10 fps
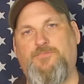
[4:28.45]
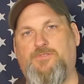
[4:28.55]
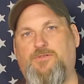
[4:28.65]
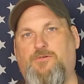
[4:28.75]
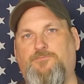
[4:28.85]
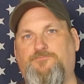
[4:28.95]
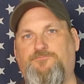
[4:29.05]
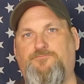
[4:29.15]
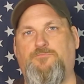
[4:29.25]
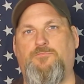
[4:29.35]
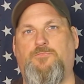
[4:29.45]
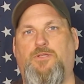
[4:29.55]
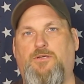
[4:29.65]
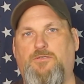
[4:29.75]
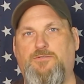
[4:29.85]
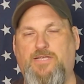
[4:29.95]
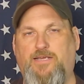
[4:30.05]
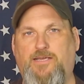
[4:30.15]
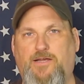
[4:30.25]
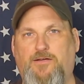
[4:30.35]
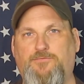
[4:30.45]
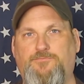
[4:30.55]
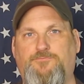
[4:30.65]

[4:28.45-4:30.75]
So, take care.